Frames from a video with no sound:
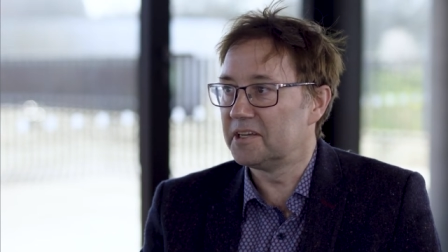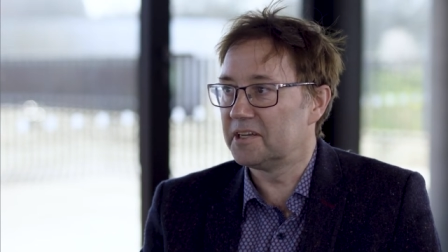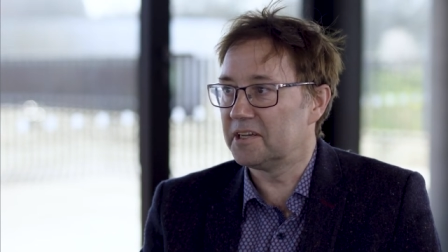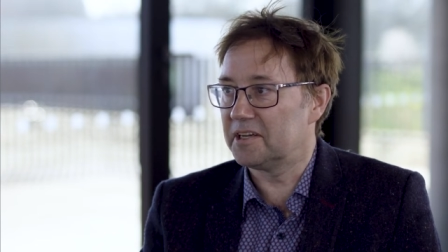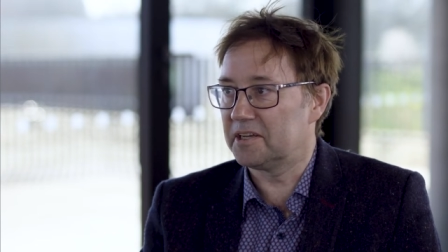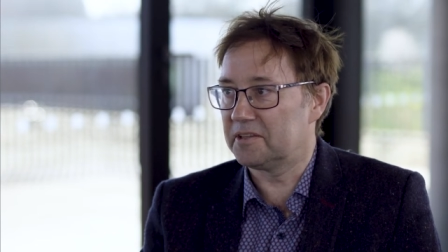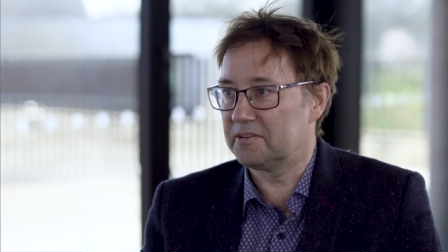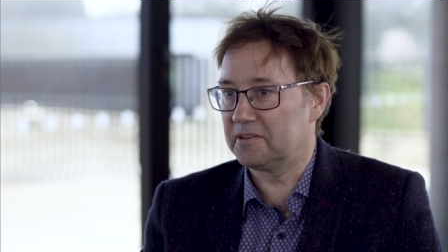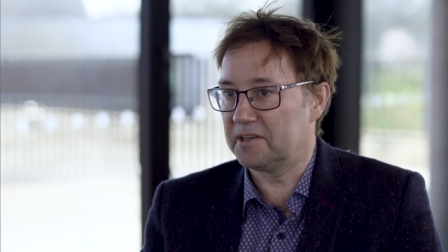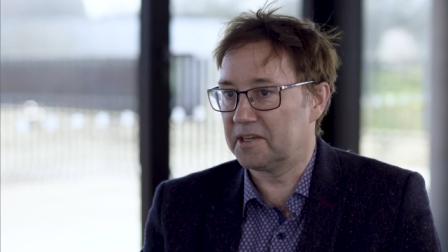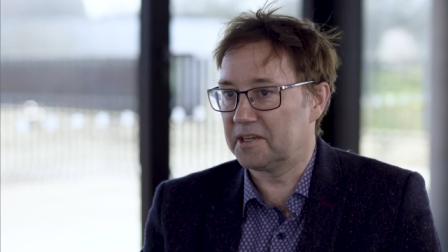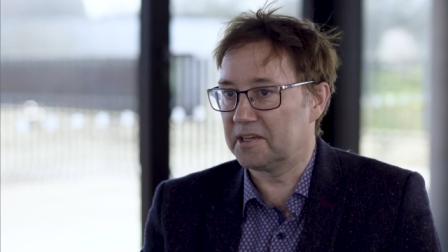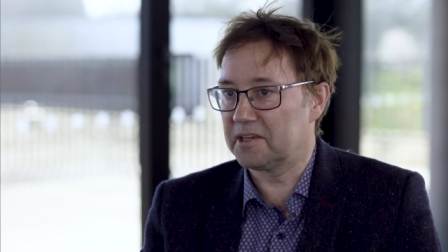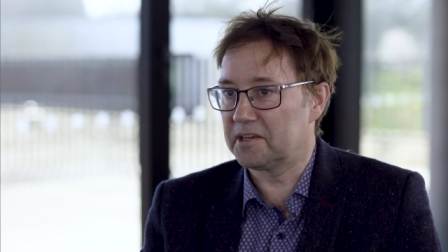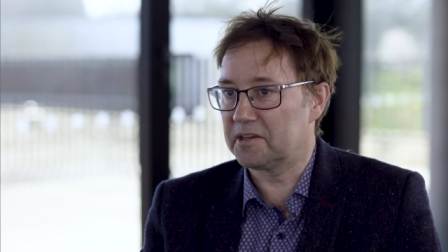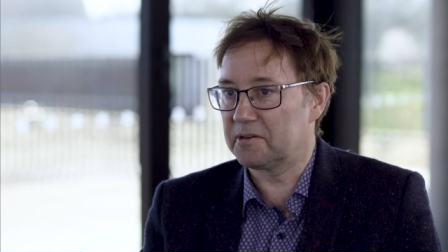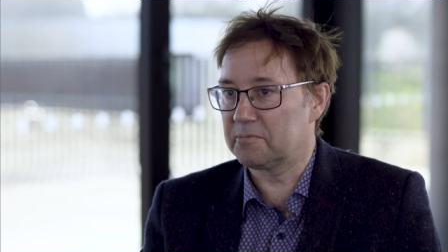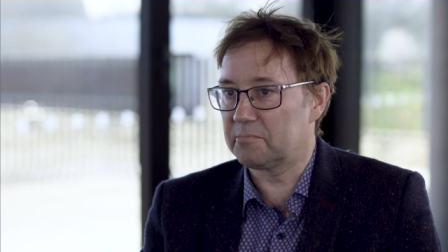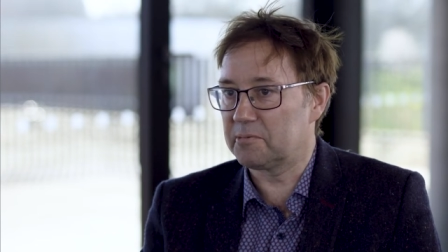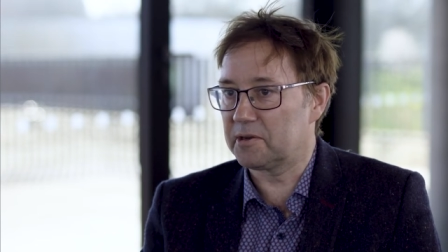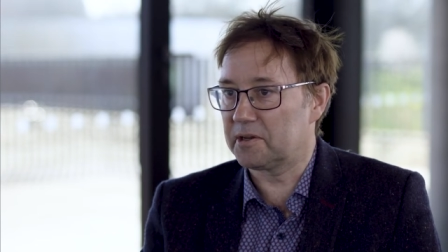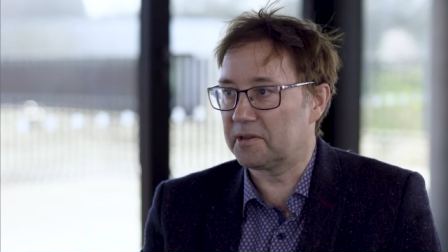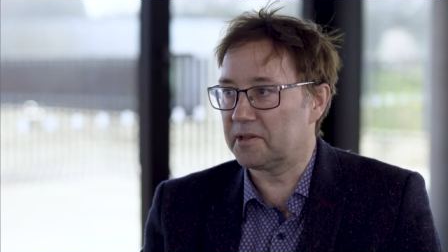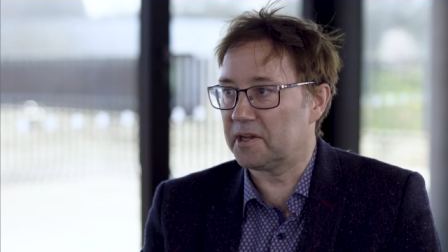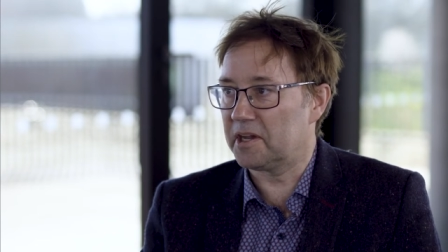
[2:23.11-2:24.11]
at thinking
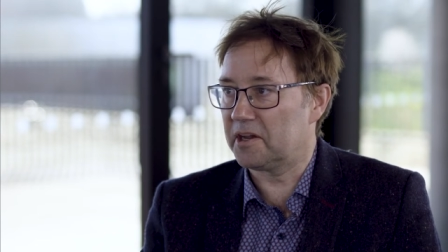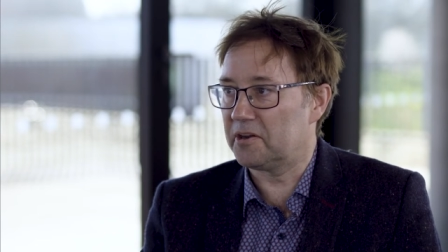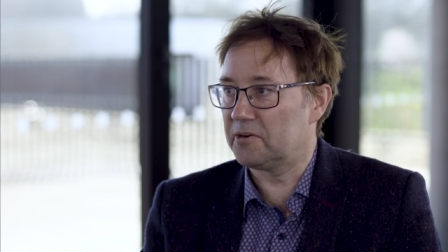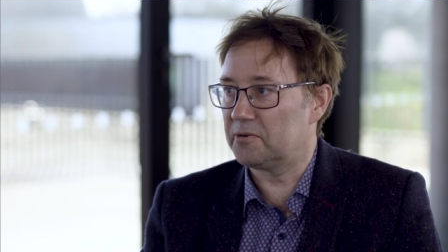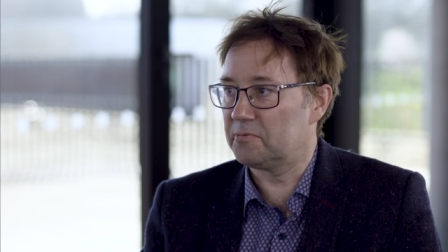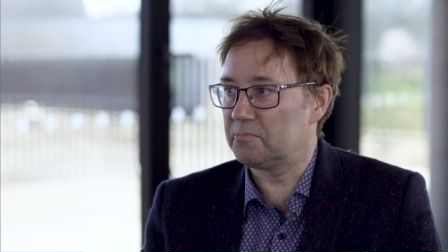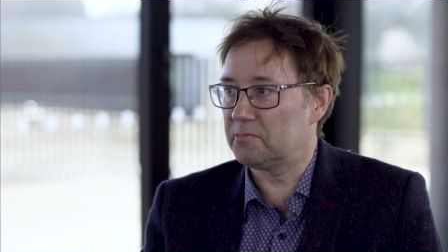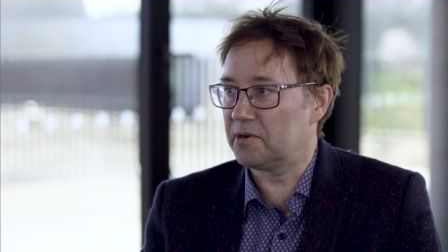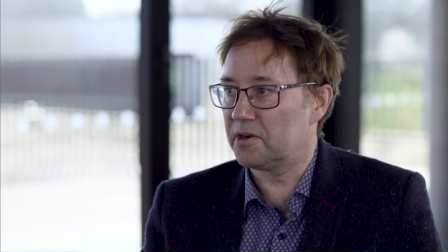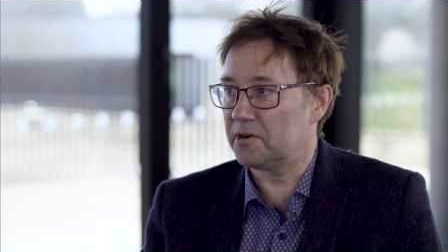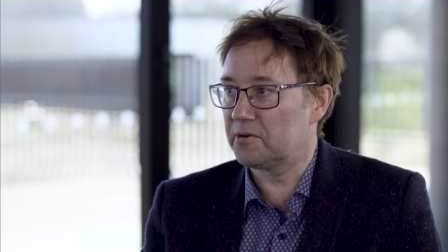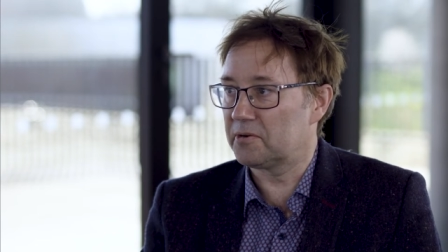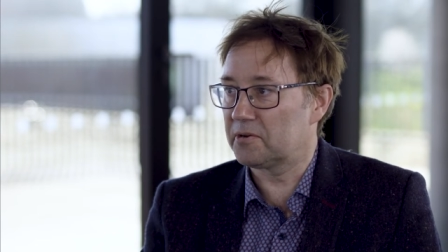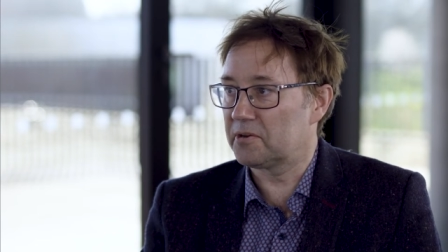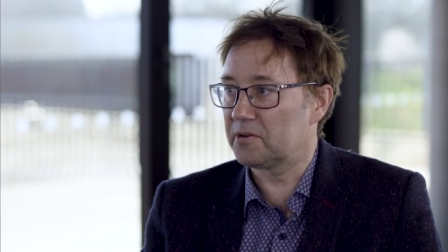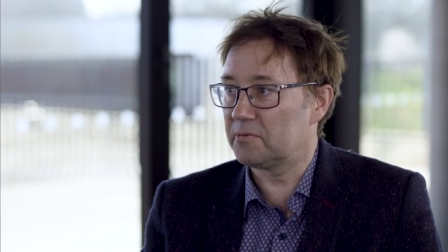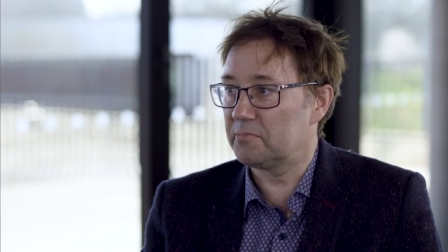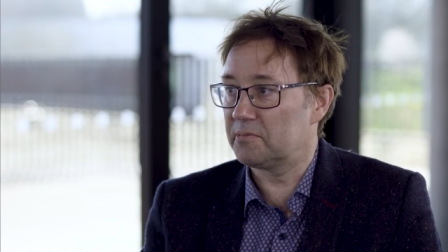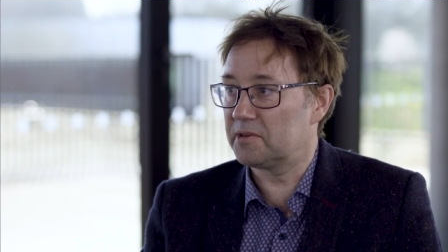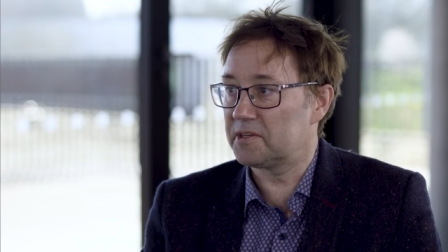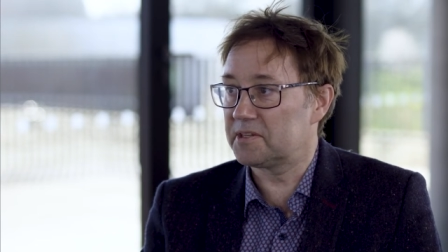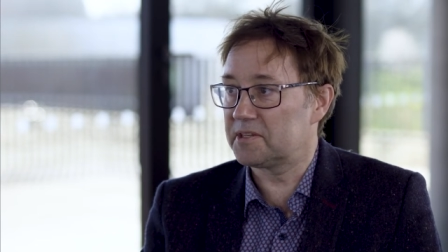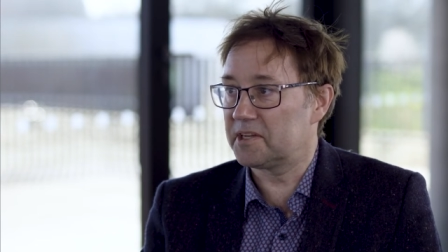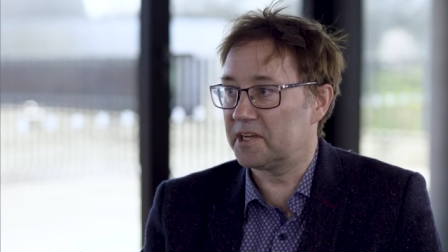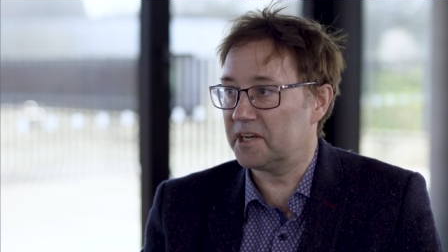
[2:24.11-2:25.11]
about how power could
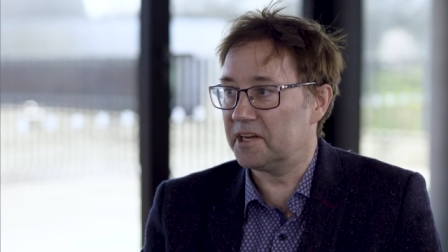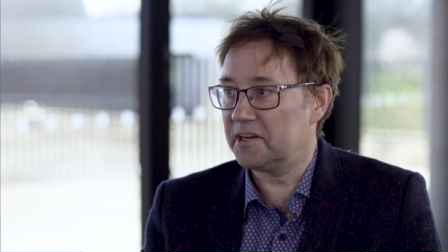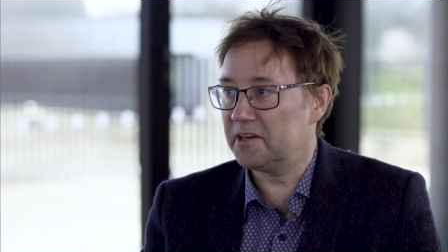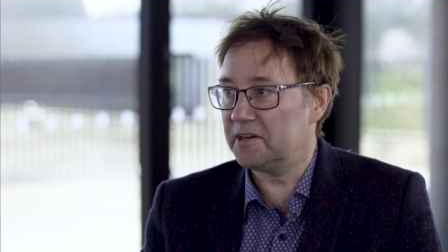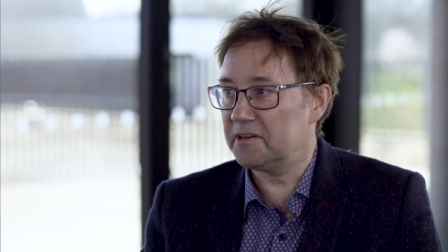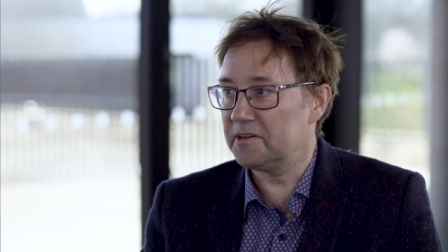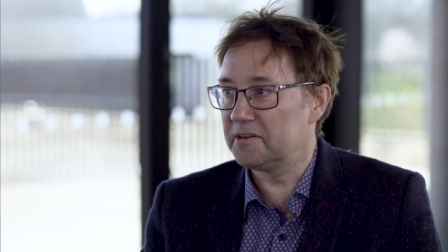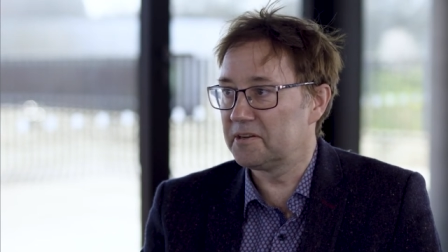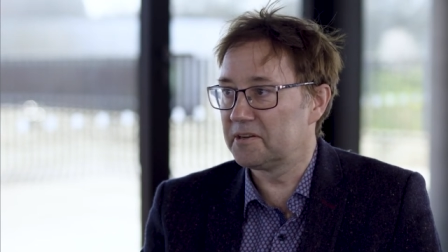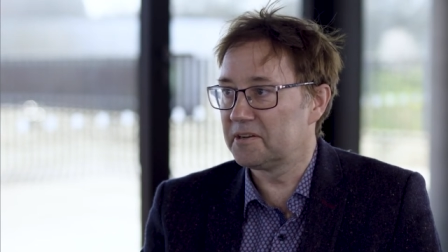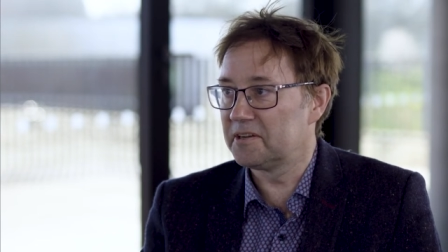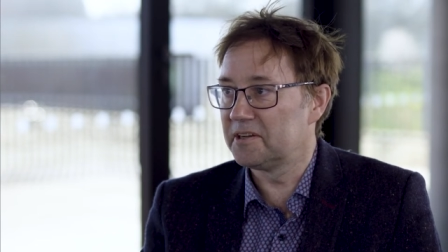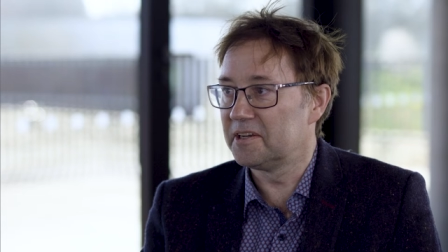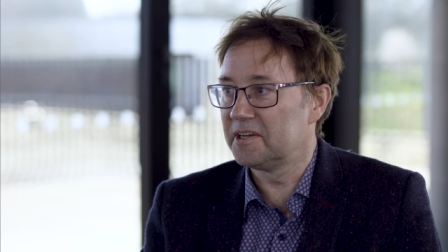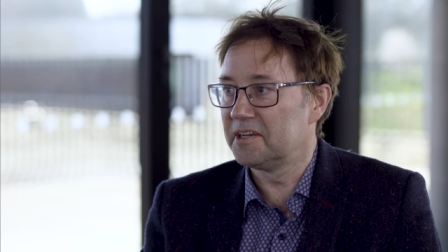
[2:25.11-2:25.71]
be shared,